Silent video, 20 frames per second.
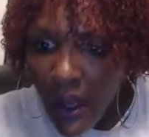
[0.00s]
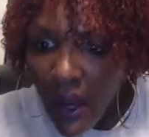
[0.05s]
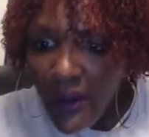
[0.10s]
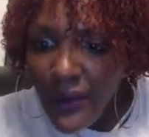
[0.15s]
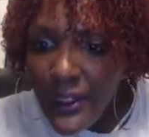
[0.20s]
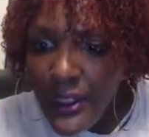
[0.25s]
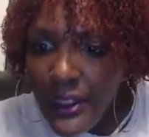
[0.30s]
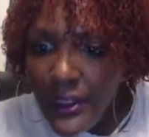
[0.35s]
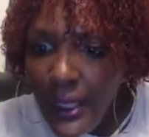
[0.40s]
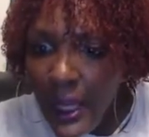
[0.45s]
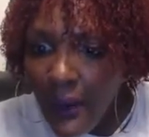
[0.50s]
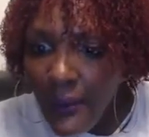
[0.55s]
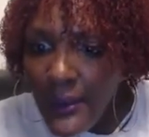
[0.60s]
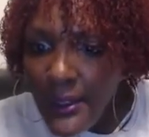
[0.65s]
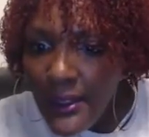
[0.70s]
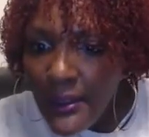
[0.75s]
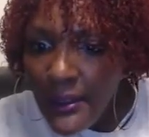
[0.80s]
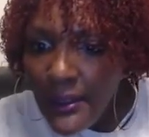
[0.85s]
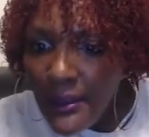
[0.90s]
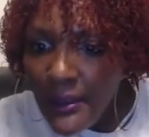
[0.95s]
I
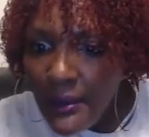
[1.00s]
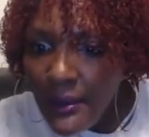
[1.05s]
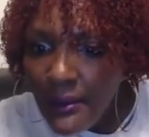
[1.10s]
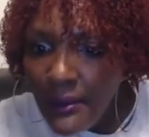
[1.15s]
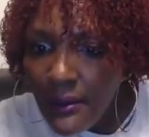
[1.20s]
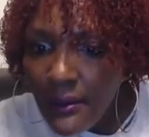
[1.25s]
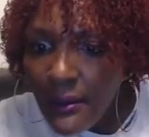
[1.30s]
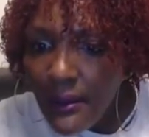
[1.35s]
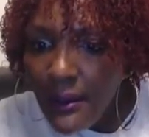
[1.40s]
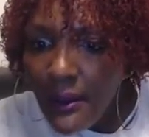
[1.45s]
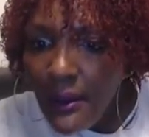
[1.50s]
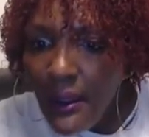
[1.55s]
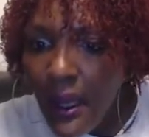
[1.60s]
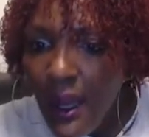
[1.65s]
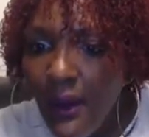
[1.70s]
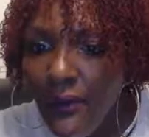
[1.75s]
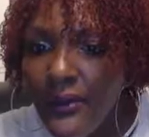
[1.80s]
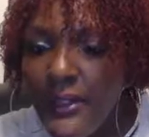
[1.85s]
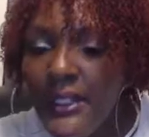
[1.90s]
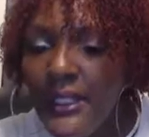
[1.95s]
was
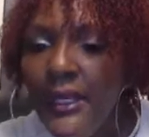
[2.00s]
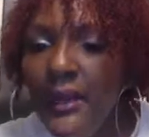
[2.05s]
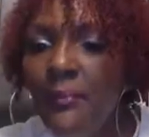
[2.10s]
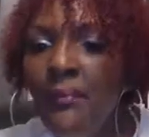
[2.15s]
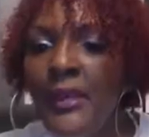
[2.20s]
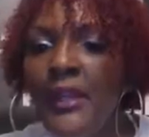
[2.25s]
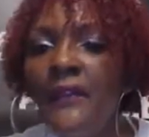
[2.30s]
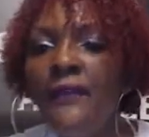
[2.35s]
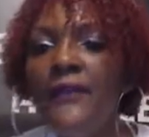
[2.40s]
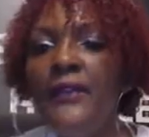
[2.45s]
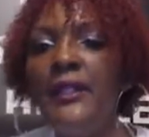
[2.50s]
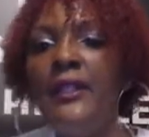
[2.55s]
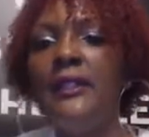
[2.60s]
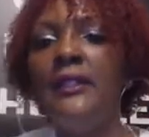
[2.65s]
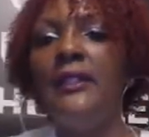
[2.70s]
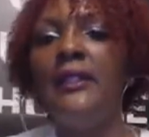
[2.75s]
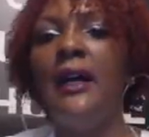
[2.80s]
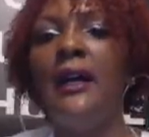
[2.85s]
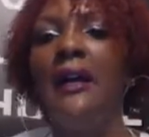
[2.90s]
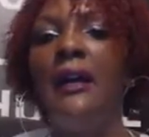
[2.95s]
in
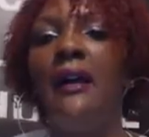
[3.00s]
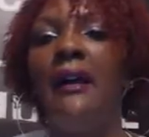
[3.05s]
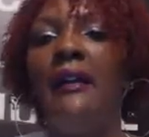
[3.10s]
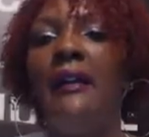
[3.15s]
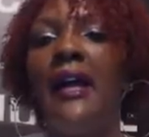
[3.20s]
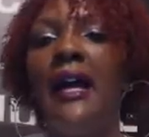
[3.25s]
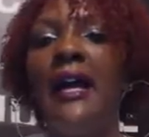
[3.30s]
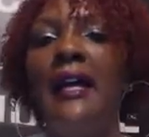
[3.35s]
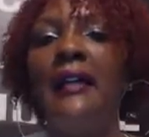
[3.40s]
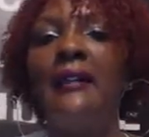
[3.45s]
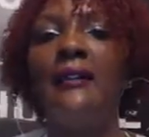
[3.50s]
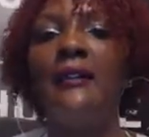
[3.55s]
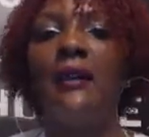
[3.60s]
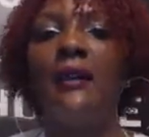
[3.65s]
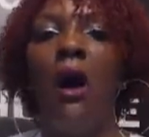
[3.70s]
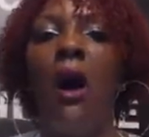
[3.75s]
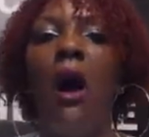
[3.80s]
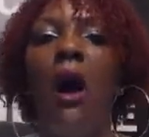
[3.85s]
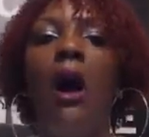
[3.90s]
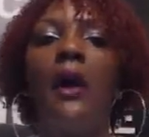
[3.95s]
Memphis last
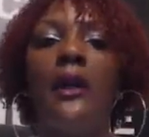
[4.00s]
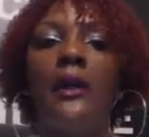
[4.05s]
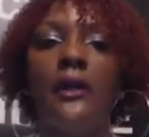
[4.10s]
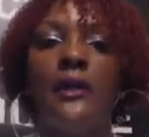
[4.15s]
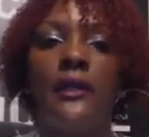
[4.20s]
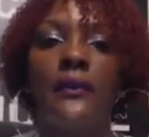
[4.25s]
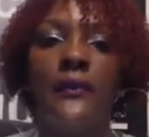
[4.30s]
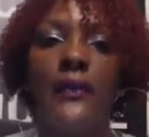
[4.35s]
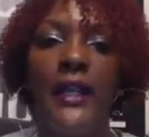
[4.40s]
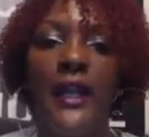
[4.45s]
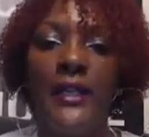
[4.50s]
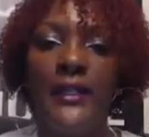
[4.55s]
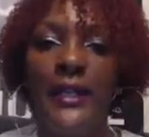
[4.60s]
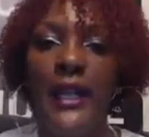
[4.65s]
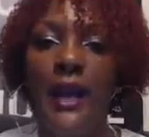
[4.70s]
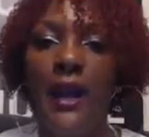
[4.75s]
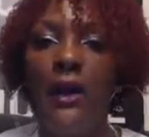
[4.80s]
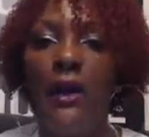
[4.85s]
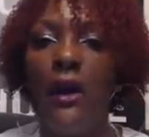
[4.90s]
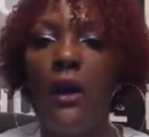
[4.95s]
August for
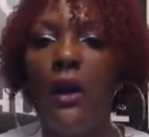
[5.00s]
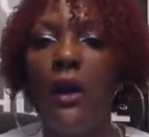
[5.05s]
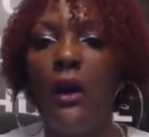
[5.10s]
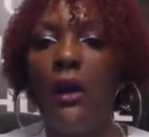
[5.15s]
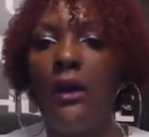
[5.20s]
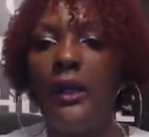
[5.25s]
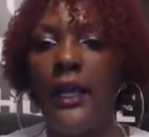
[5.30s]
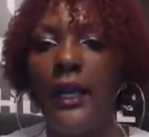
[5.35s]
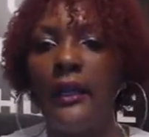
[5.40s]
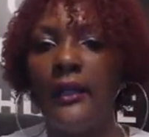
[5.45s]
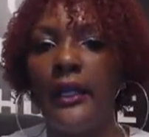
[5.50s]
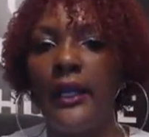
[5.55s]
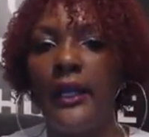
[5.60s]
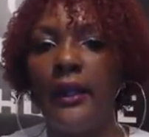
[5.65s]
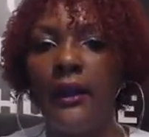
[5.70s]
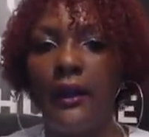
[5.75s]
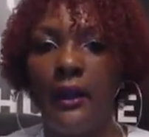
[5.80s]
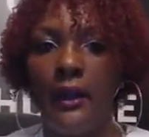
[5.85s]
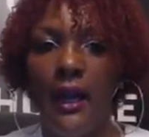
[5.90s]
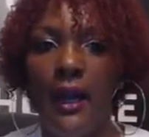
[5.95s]
that town hall down
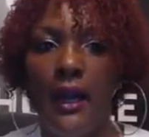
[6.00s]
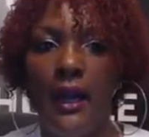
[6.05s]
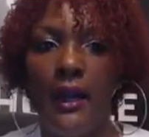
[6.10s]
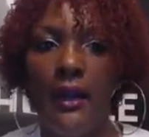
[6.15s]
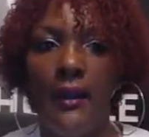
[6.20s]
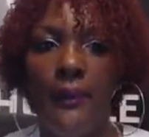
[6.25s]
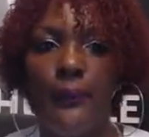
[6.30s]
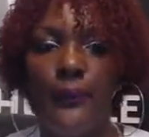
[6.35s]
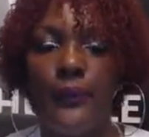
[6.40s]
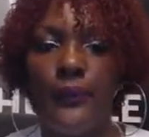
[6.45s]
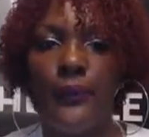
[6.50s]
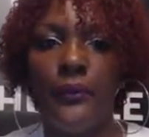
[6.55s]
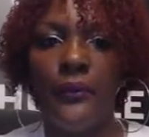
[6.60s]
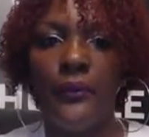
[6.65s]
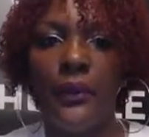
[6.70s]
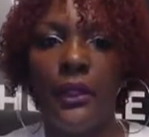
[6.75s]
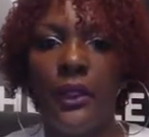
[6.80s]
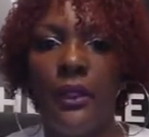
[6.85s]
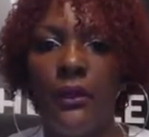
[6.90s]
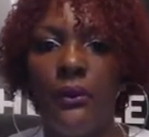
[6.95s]
there
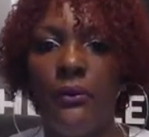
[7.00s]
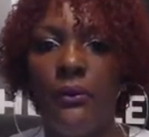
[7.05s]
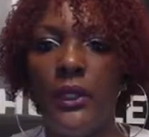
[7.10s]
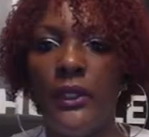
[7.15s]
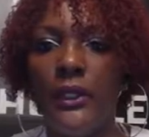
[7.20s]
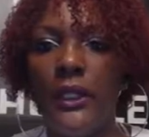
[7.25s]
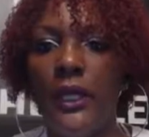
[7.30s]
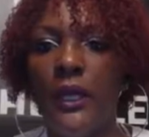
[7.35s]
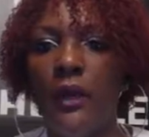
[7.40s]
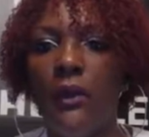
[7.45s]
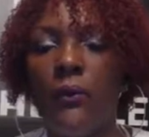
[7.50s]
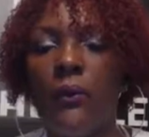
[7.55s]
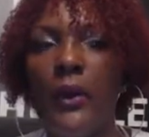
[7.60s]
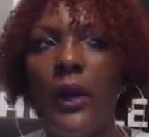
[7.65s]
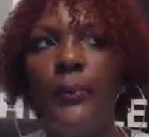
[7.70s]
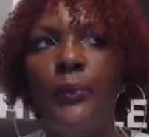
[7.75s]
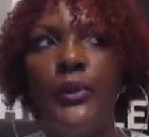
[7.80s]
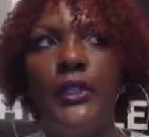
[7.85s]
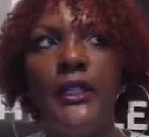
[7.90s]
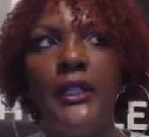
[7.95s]
with
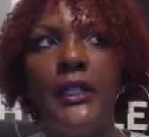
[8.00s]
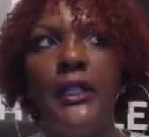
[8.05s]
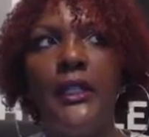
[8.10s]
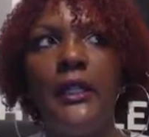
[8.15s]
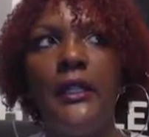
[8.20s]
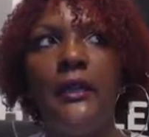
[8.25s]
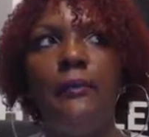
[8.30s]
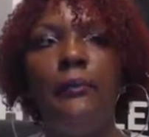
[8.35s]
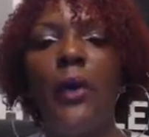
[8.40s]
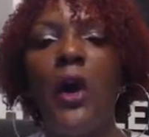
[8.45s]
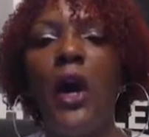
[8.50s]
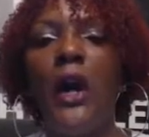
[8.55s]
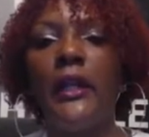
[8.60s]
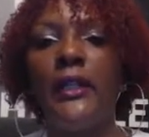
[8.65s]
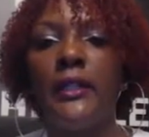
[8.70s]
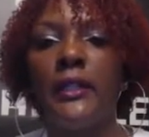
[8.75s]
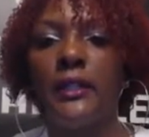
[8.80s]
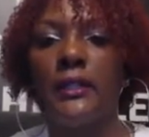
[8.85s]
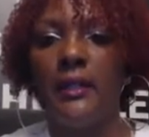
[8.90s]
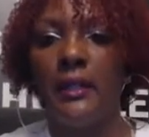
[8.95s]
Representative
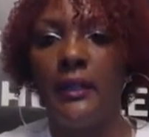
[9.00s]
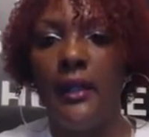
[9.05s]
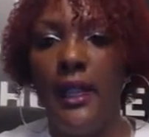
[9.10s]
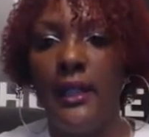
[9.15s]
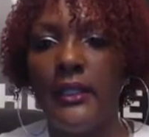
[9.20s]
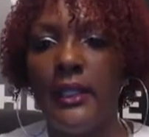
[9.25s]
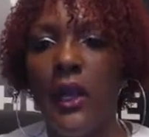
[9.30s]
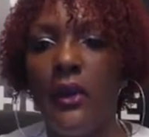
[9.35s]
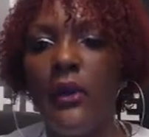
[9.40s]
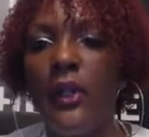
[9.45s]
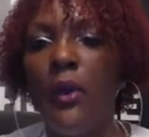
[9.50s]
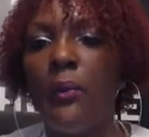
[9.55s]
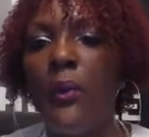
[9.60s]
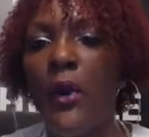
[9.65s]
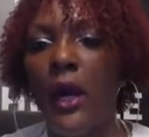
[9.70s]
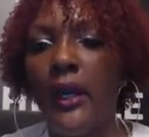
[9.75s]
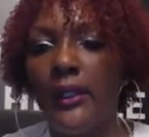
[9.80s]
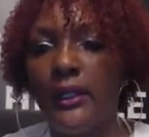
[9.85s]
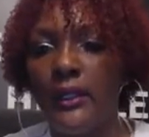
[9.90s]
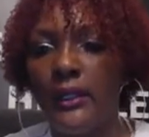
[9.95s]
Antonio
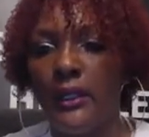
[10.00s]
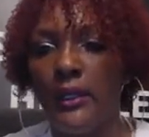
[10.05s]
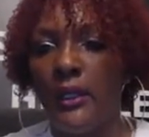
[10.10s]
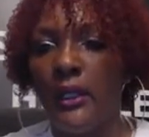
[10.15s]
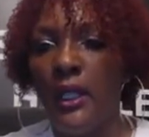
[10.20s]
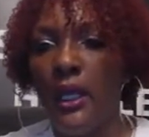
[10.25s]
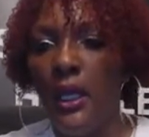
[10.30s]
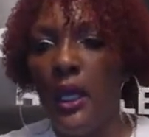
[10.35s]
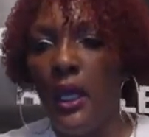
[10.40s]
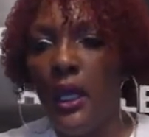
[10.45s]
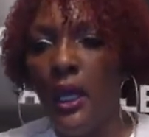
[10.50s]
Parkinson.